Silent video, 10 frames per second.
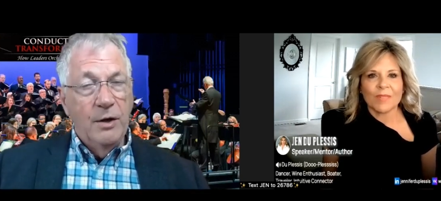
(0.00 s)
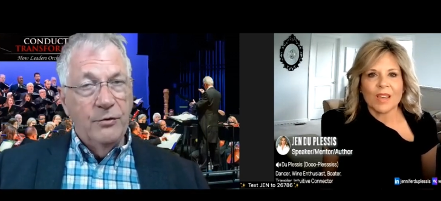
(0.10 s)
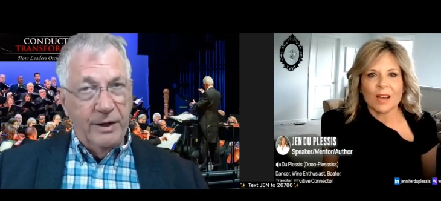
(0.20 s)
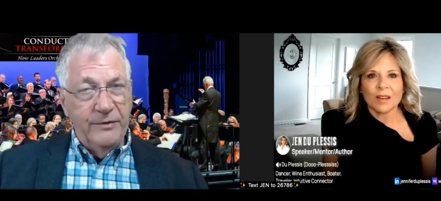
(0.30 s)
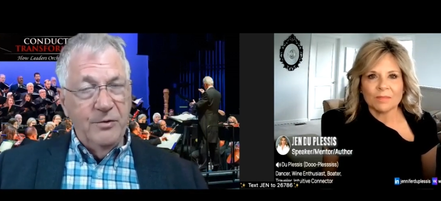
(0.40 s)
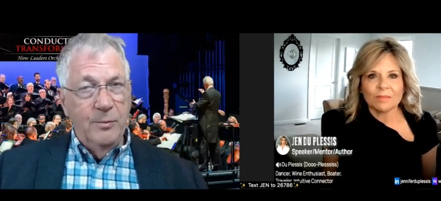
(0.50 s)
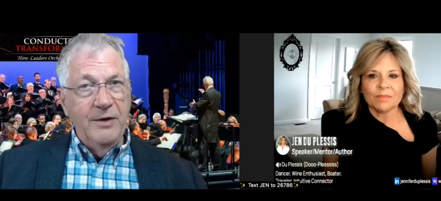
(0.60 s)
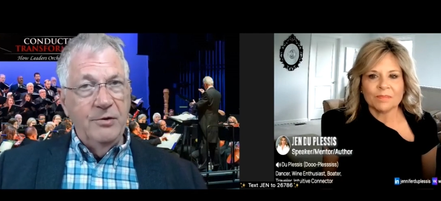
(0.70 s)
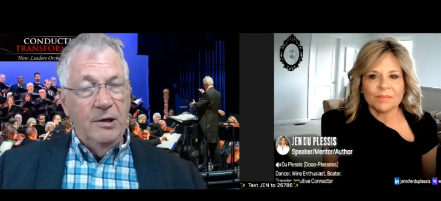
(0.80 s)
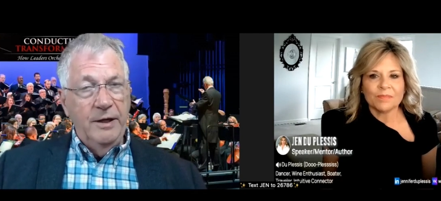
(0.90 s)

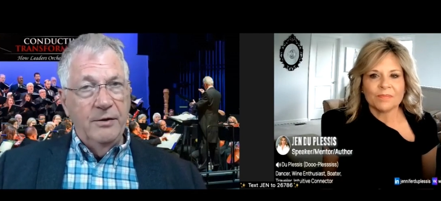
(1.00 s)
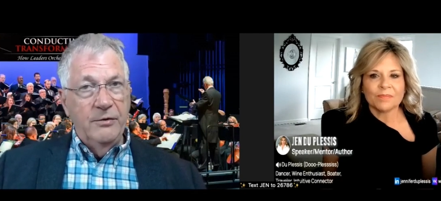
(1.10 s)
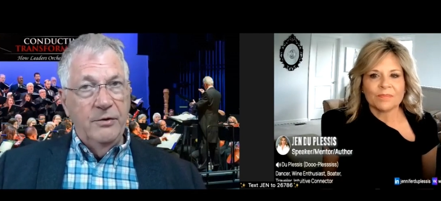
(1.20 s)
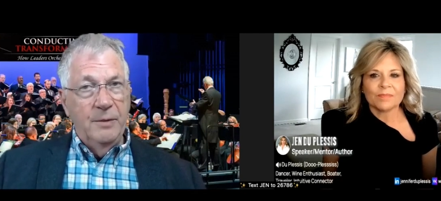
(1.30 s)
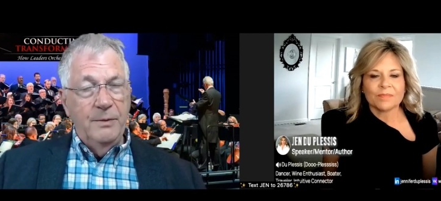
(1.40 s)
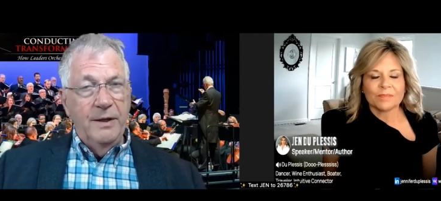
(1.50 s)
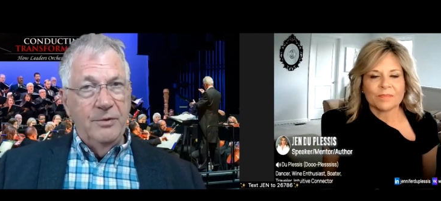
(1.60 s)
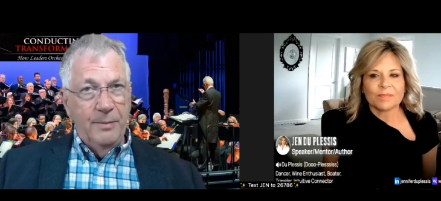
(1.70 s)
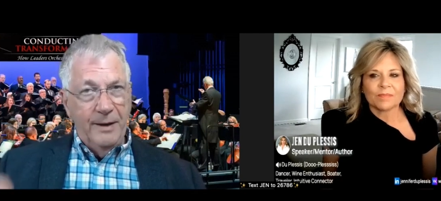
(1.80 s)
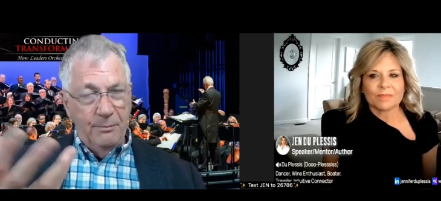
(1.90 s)
Speaker 1: transformational yeah. leadership is
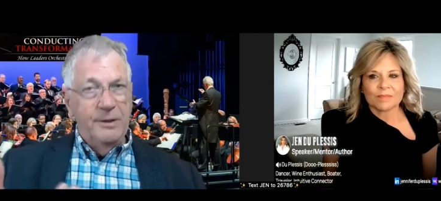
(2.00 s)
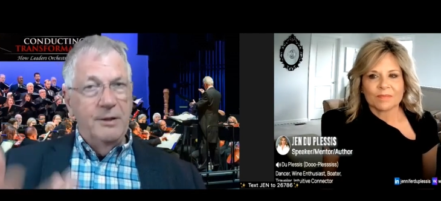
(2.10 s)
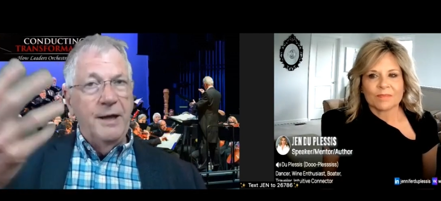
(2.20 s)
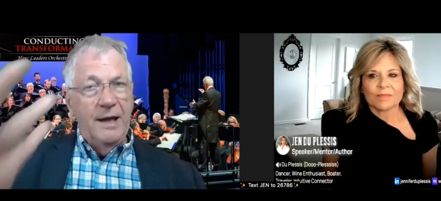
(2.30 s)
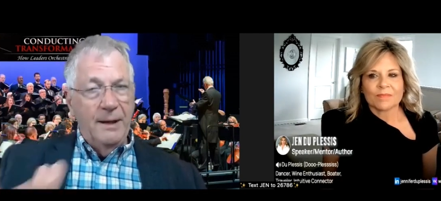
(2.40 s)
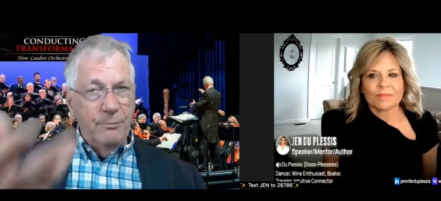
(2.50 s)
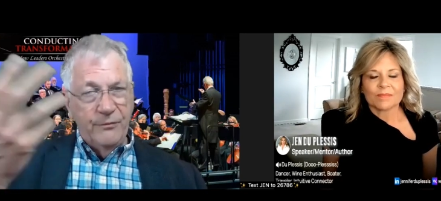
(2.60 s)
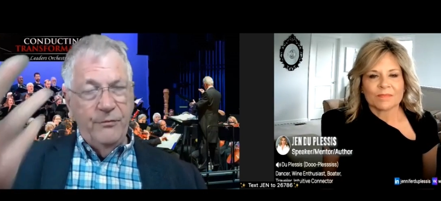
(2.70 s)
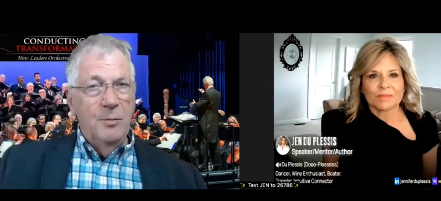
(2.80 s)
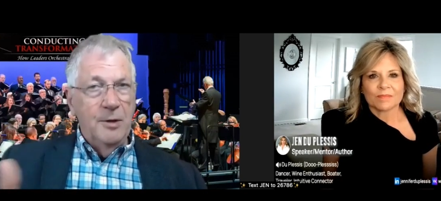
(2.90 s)
about building high
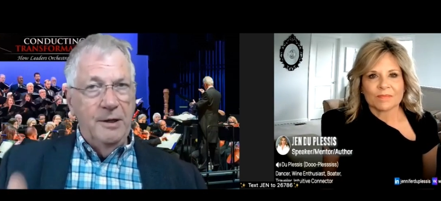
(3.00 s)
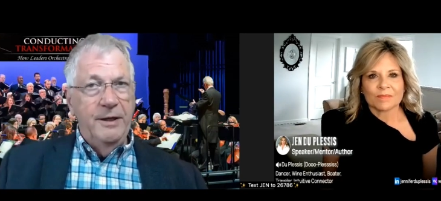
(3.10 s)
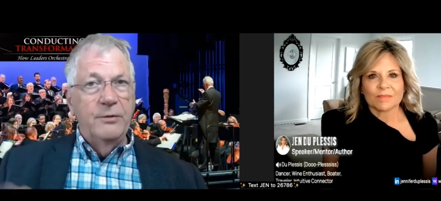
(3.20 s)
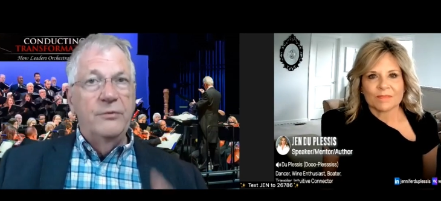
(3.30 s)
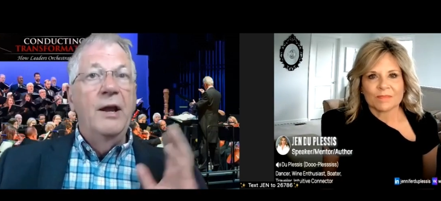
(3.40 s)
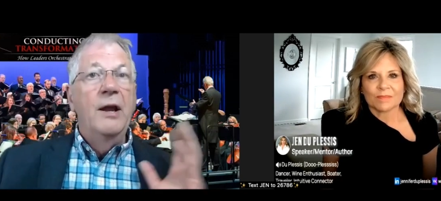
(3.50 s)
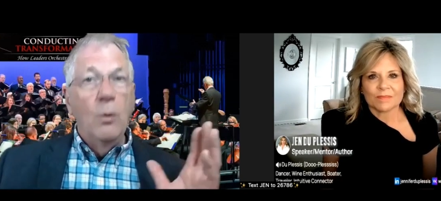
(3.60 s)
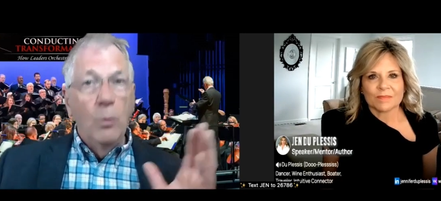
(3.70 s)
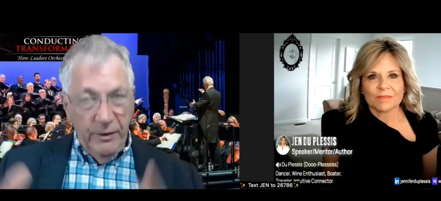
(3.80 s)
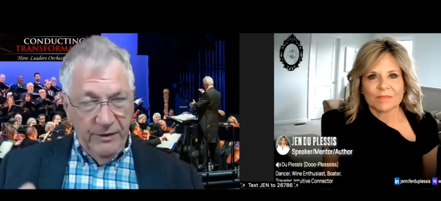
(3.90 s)
performing leaders
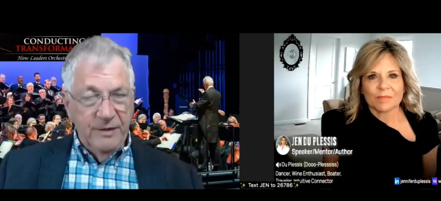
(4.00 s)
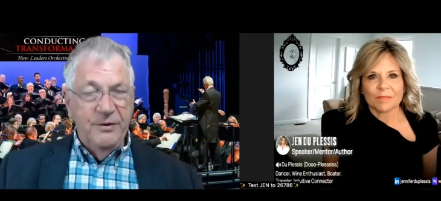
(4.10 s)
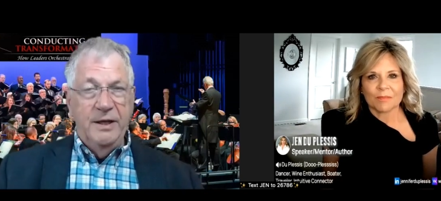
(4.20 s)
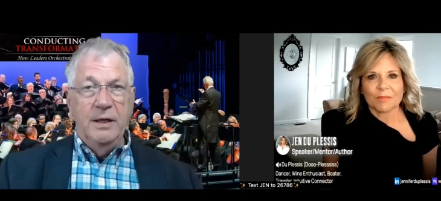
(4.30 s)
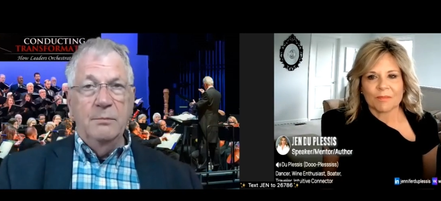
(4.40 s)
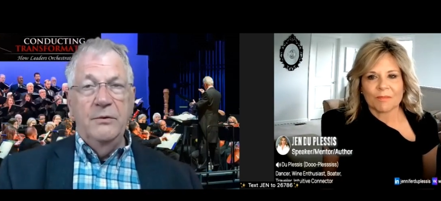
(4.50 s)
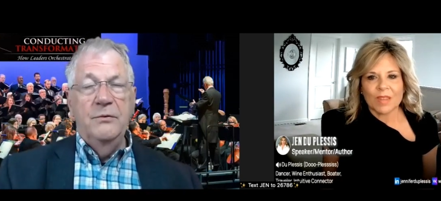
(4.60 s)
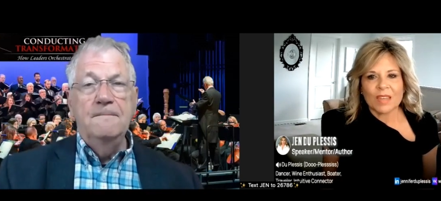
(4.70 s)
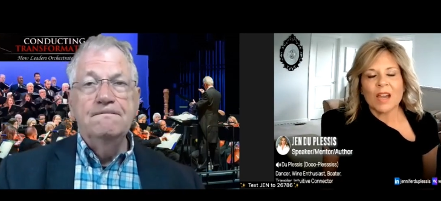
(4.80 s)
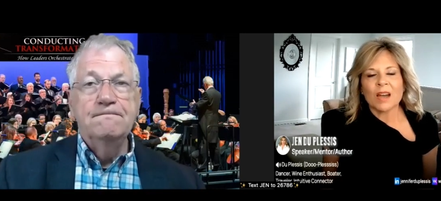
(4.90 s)
within teams
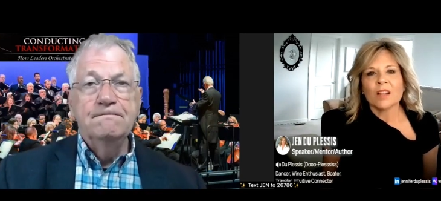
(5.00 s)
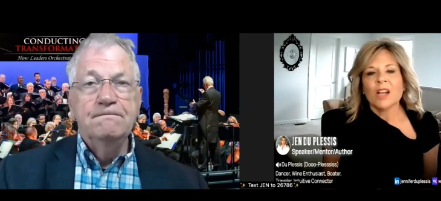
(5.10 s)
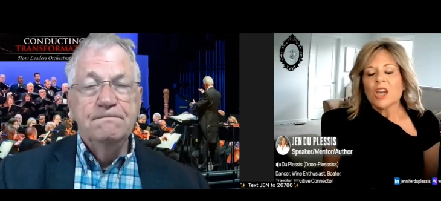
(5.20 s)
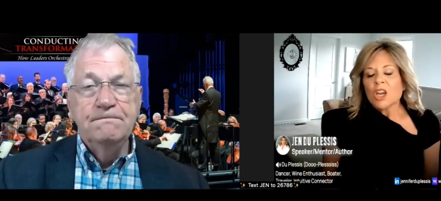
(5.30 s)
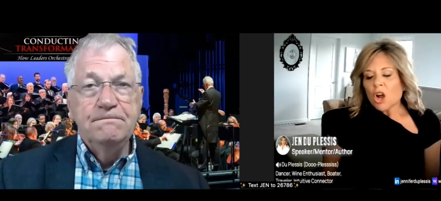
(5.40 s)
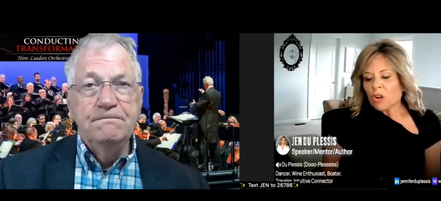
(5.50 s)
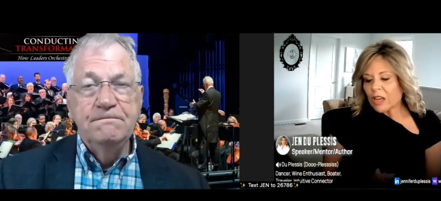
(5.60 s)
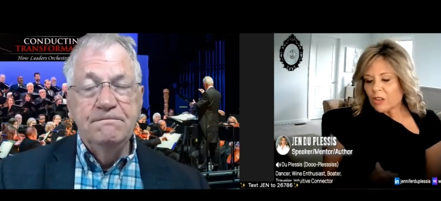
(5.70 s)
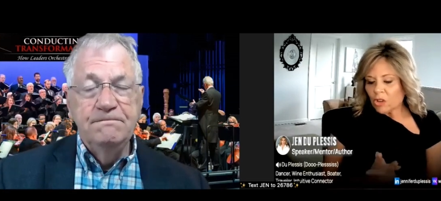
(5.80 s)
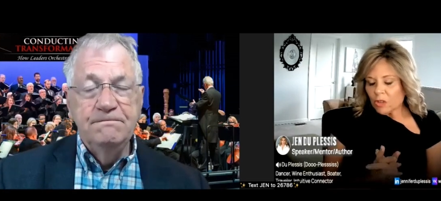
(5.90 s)
Speaker 2: yeah
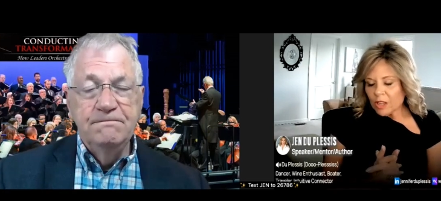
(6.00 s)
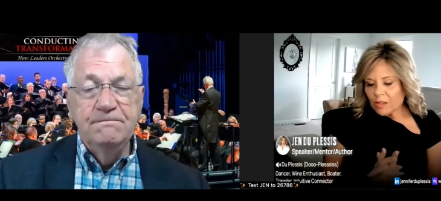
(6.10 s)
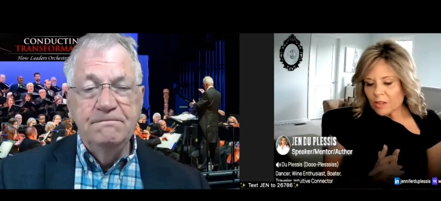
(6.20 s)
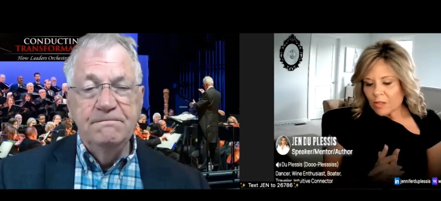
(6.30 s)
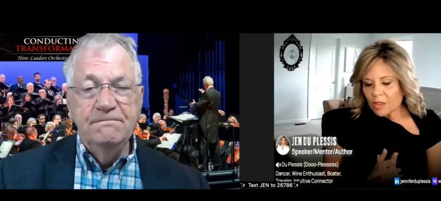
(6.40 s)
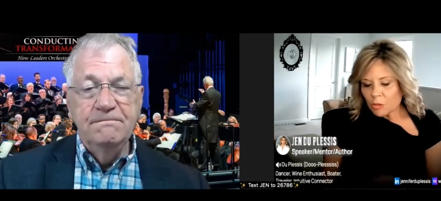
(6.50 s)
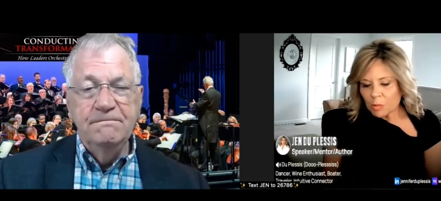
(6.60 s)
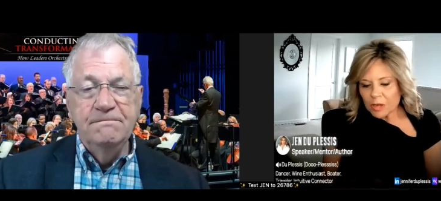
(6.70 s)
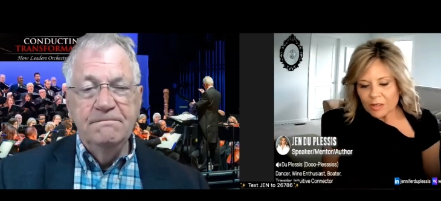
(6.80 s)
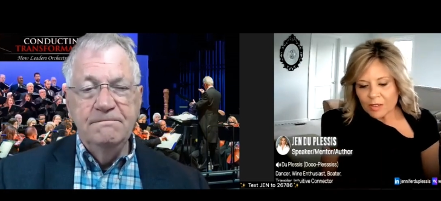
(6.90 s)
okay so this this
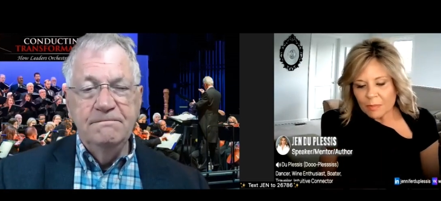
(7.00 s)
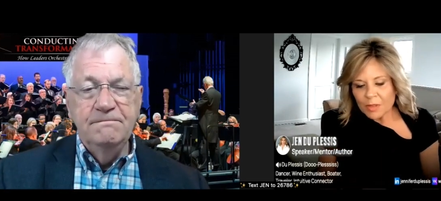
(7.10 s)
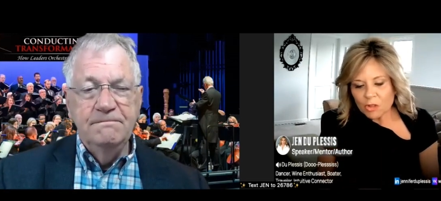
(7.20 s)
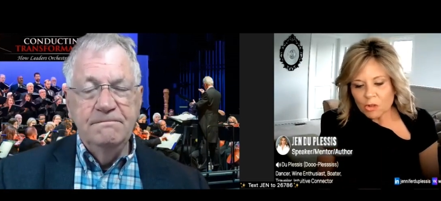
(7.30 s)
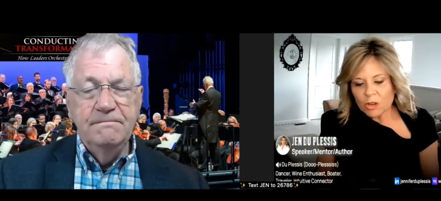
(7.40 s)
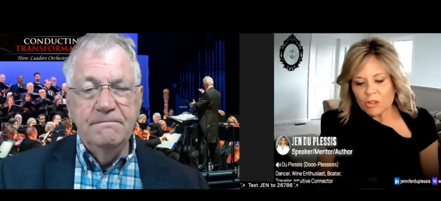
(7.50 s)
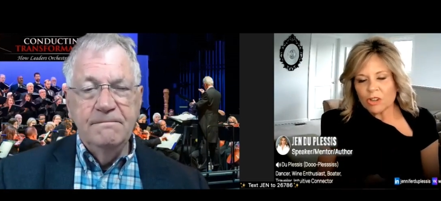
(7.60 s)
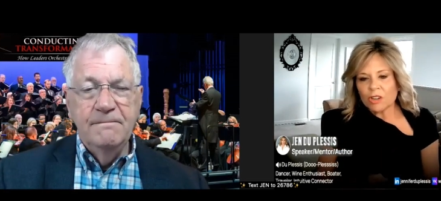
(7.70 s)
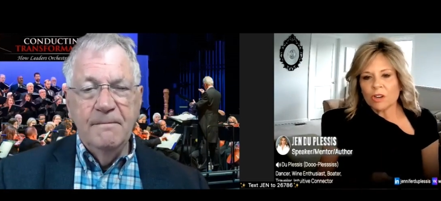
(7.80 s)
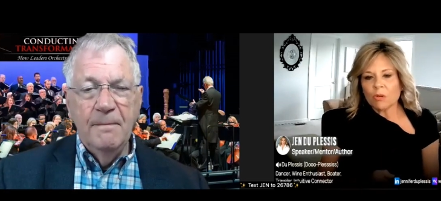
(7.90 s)
brings up this
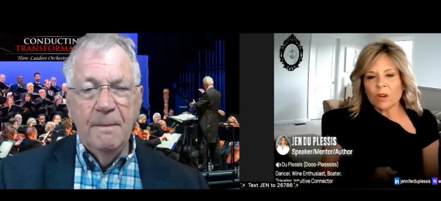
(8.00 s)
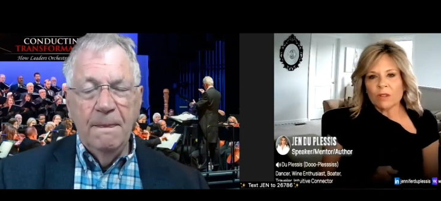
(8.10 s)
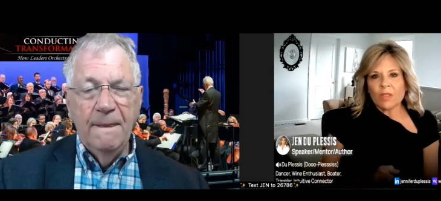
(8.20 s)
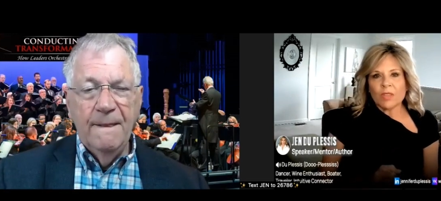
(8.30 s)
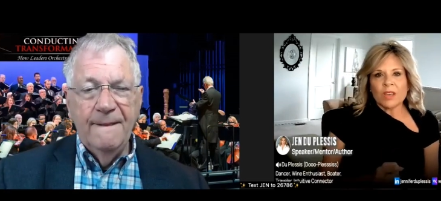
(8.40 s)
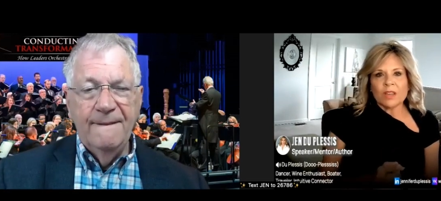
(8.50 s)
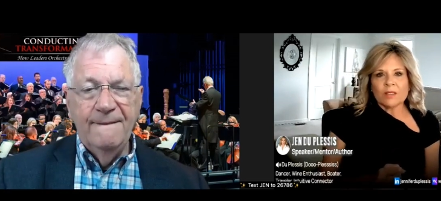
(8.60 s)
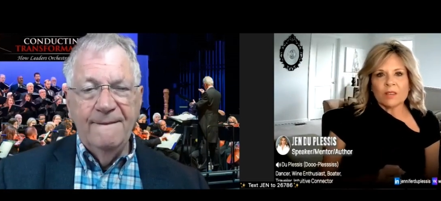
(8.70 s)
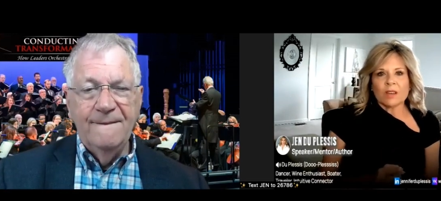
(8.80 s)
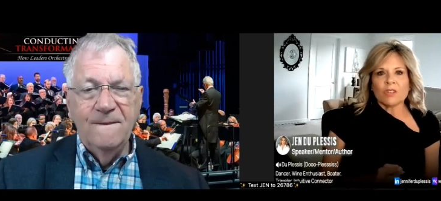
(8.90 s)
question you know one of the
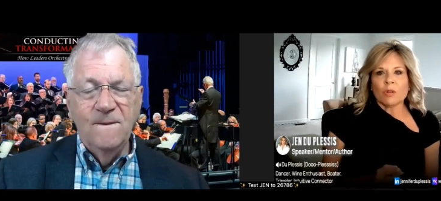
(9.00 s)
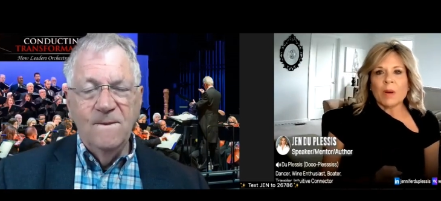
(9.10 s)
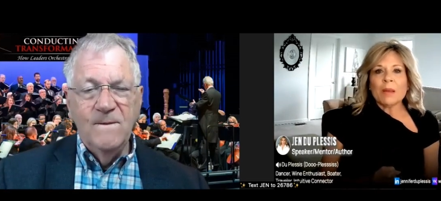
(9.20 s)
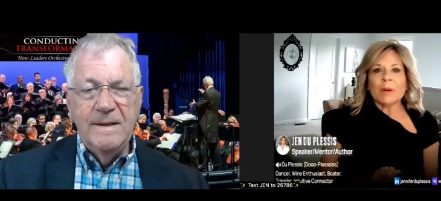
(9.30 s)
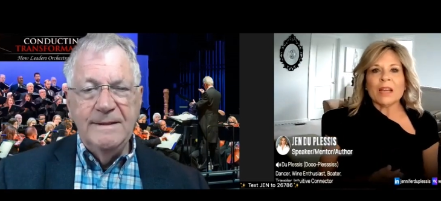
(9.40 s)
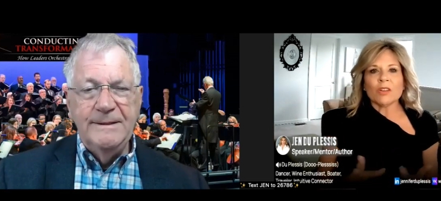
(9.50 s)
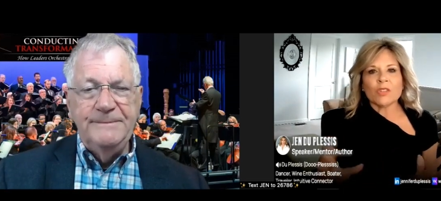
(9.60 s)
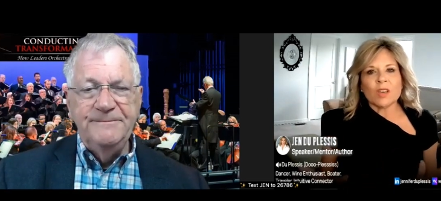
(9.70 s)
things uh, so my bio